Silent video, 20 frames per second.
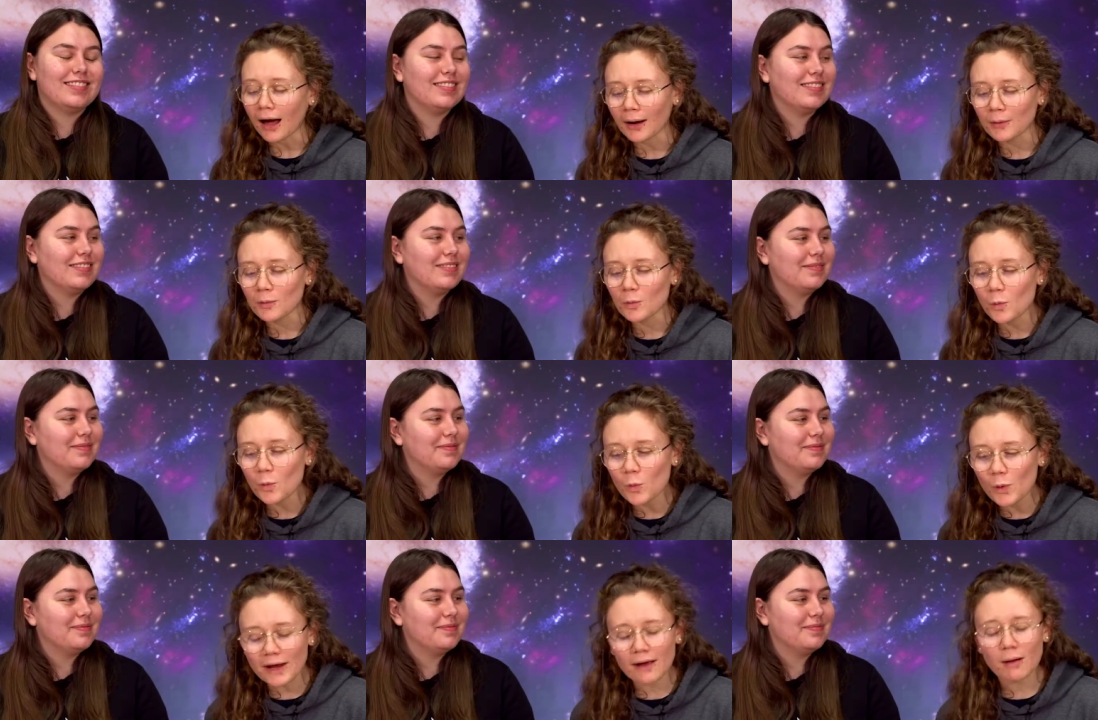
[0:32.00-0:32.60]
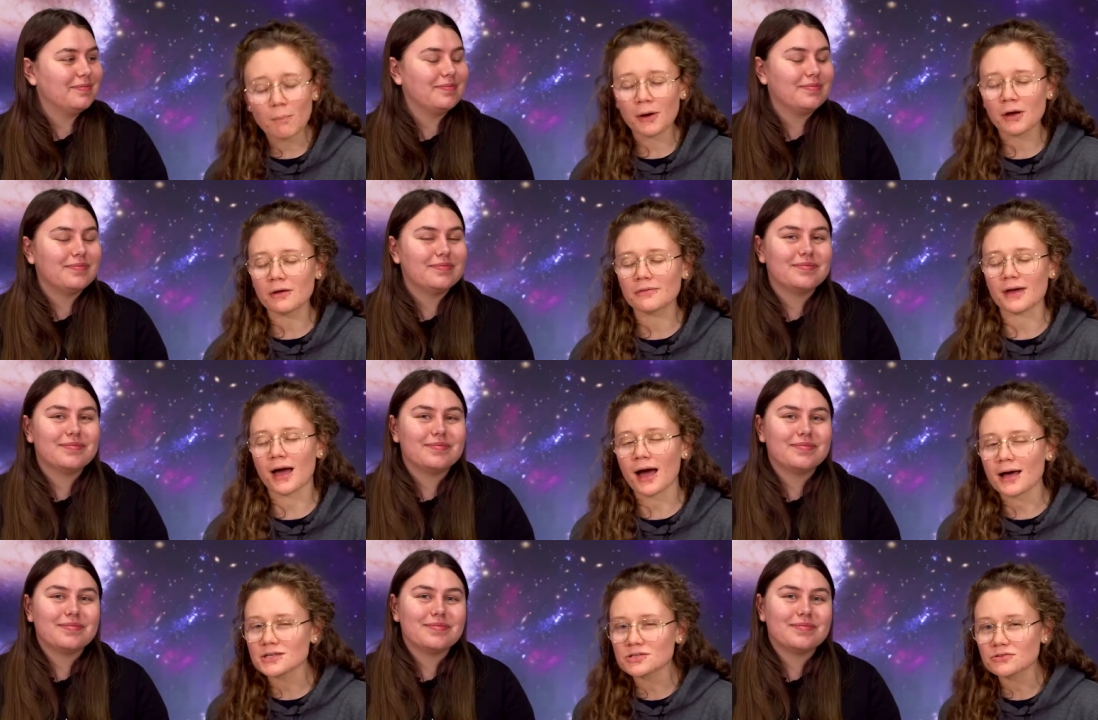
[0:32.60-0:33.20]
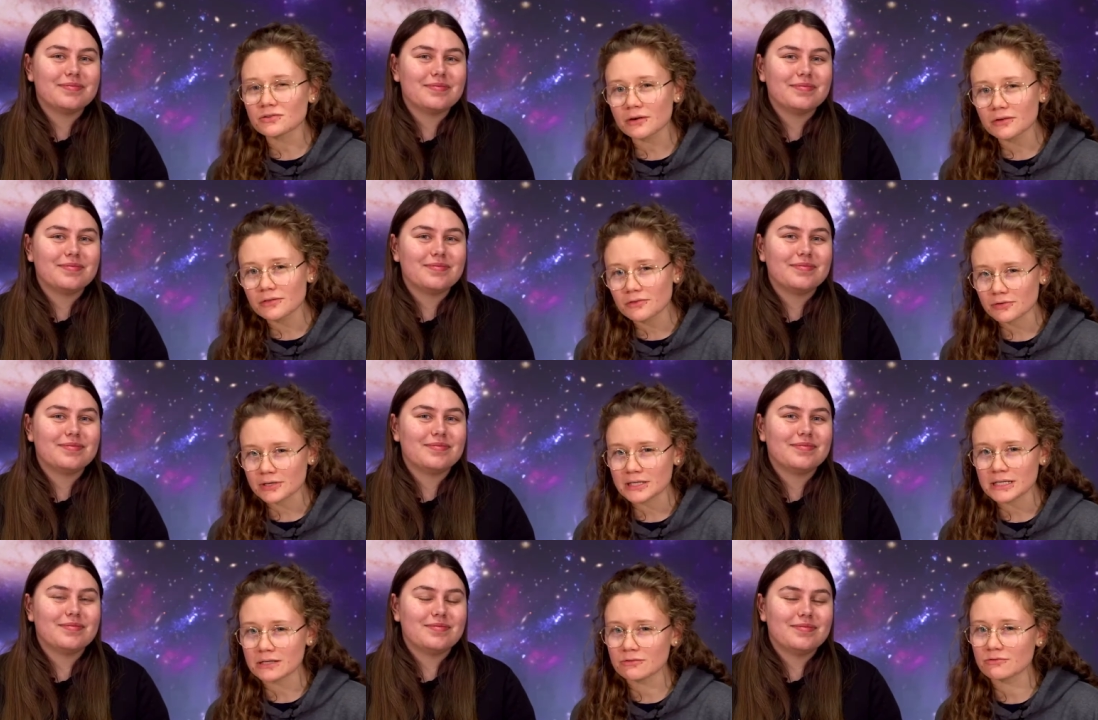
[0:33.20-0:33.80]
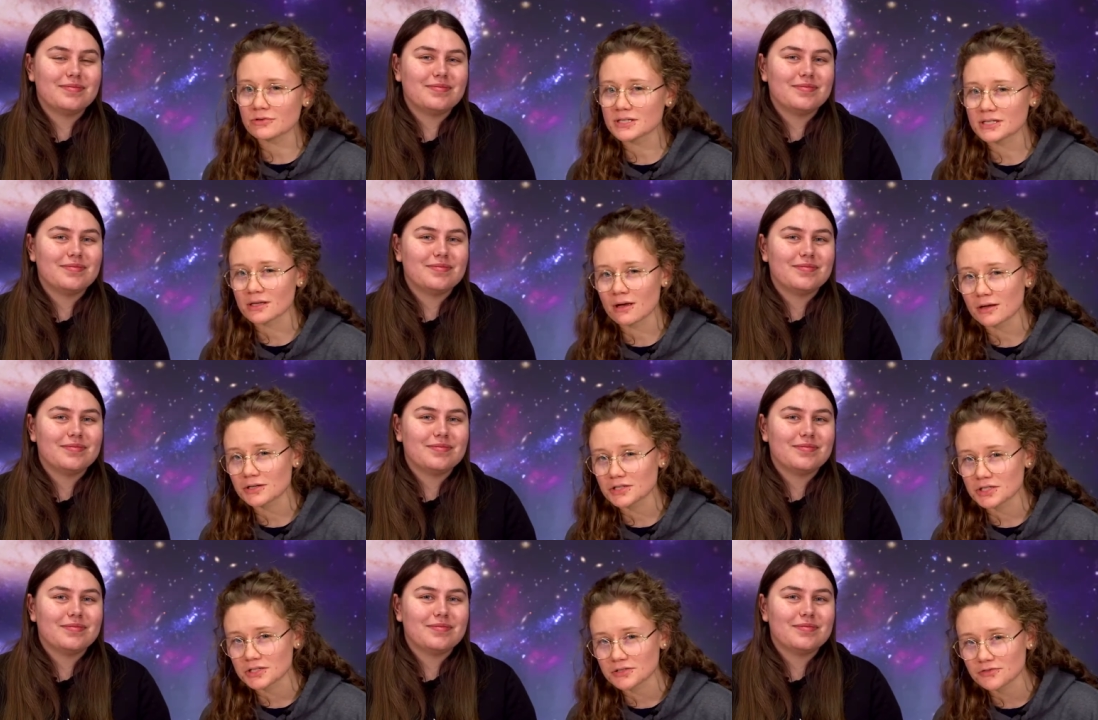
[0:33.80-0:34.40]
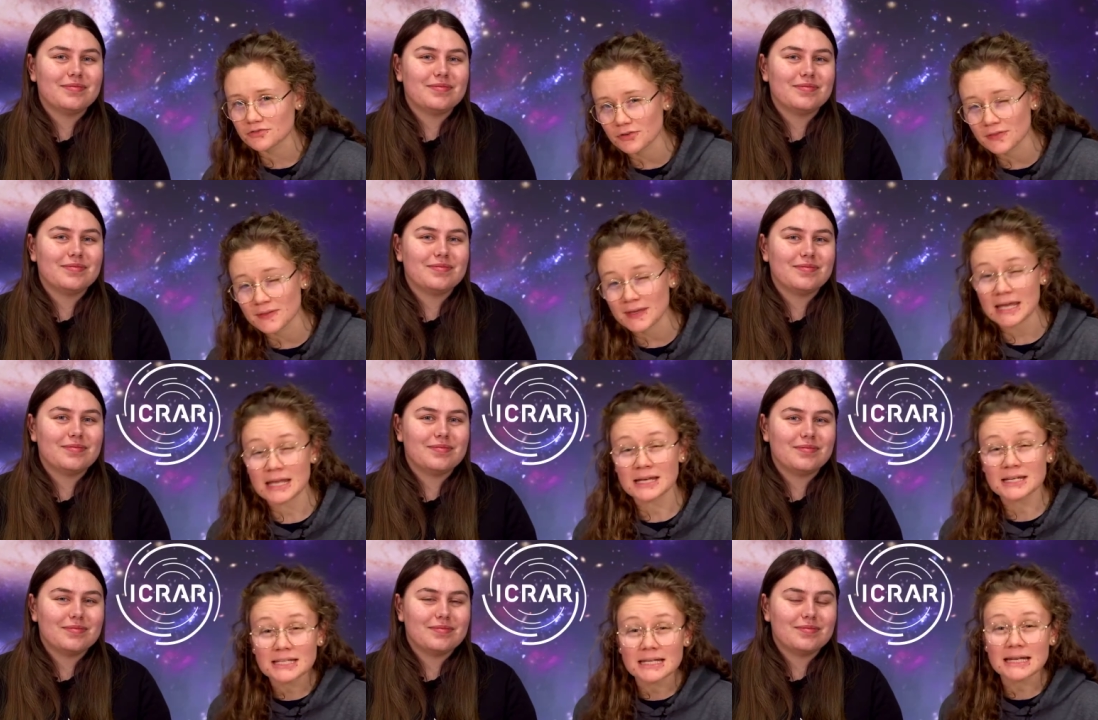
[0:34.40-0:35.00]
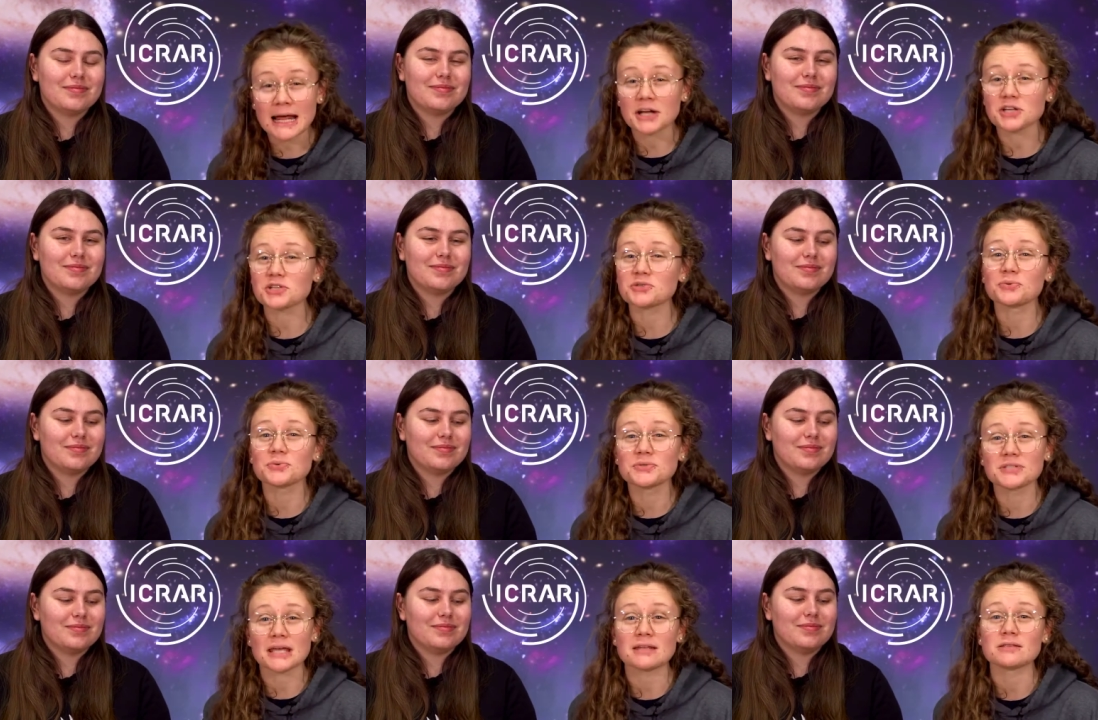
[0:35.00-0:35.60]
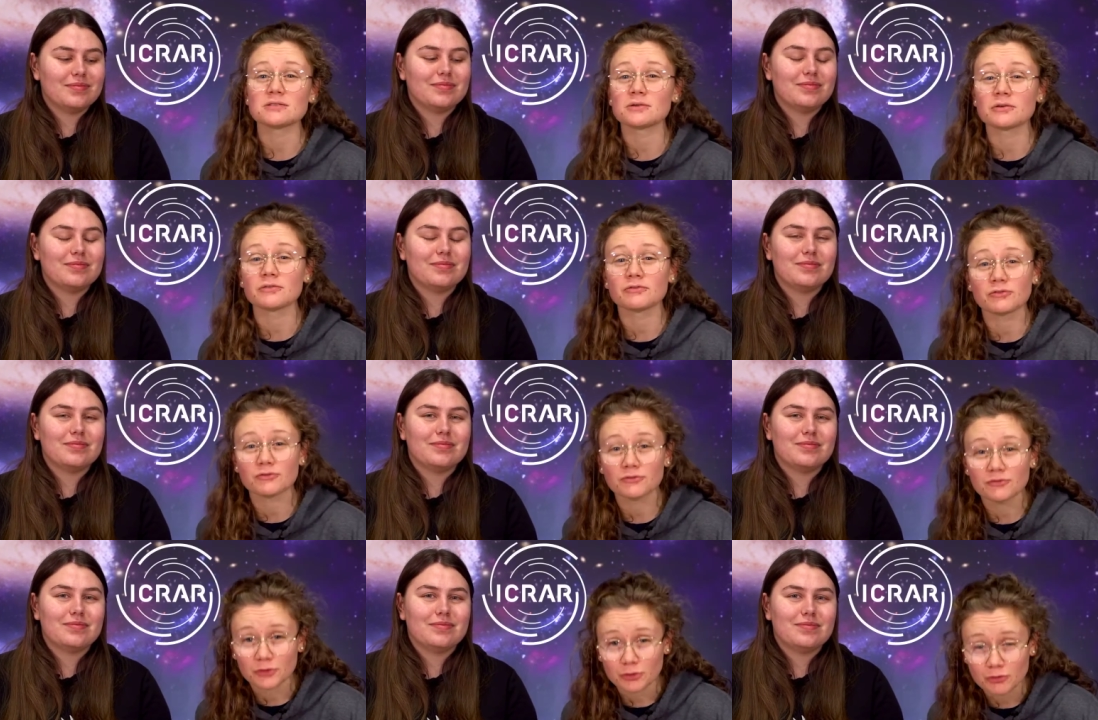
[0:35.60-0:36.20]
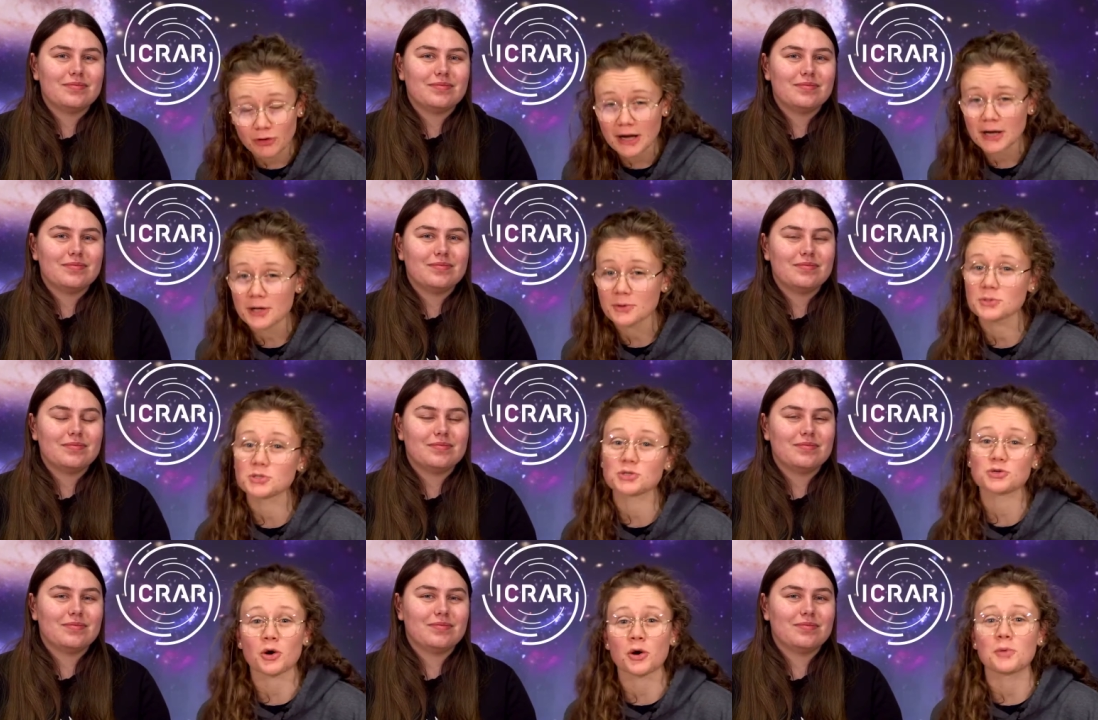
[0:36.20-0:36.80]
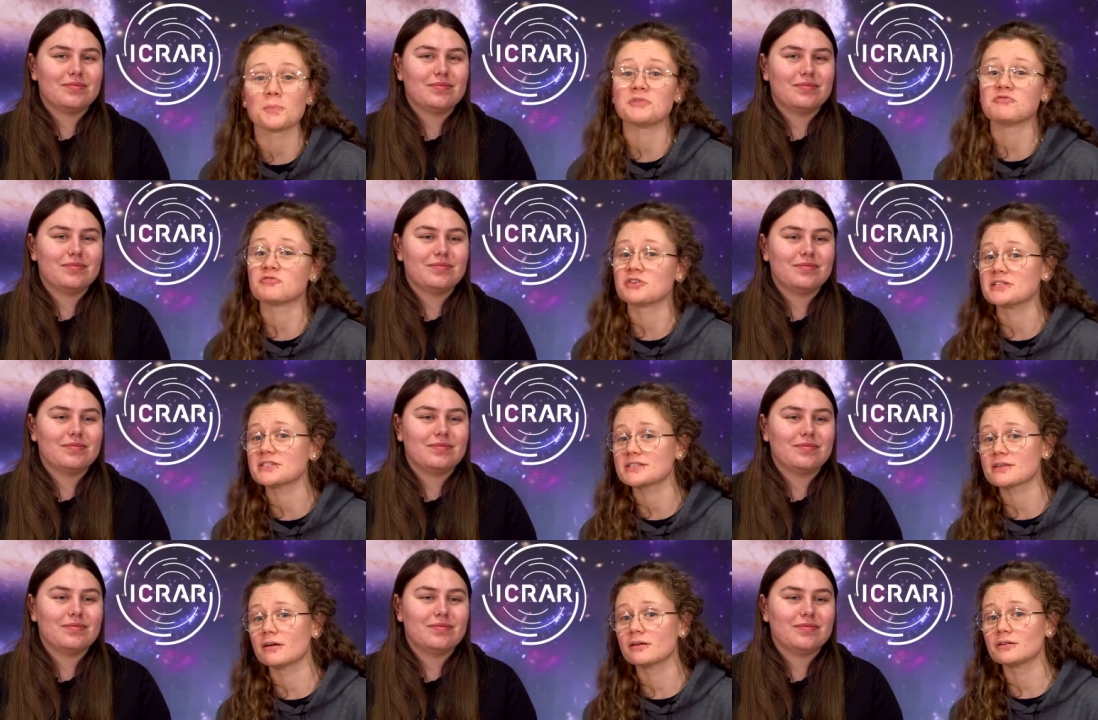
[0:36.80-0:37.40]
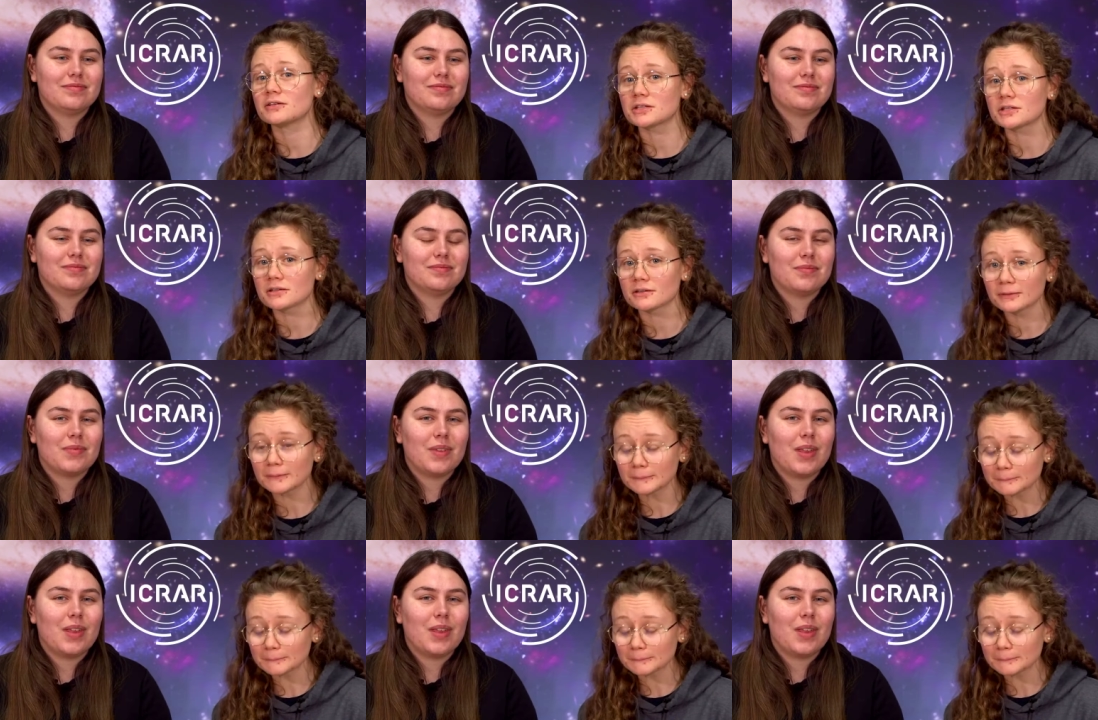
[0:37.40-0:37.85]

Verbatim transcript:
Speaker 1: And we are both Astro 3D researchers for the International Centre for Radio Astronomy Research.